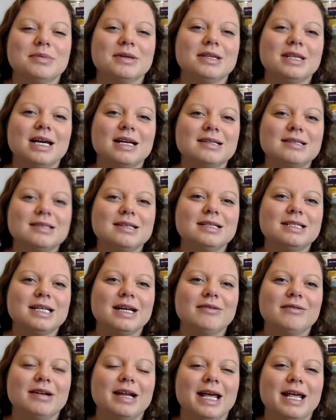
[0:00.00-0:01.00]
But that's the
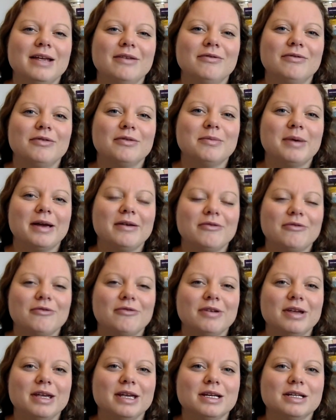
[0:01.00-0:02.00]
general aim for my
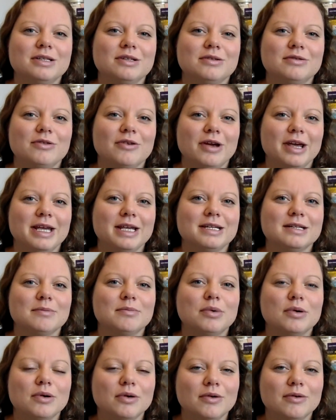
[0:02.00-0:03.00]
FREETRADE
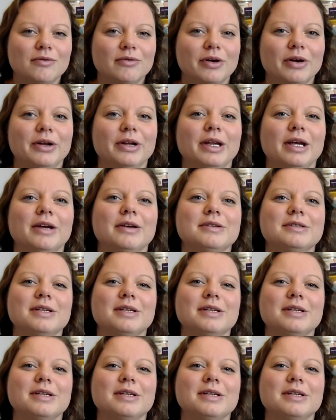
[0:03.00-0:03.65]
portfolio.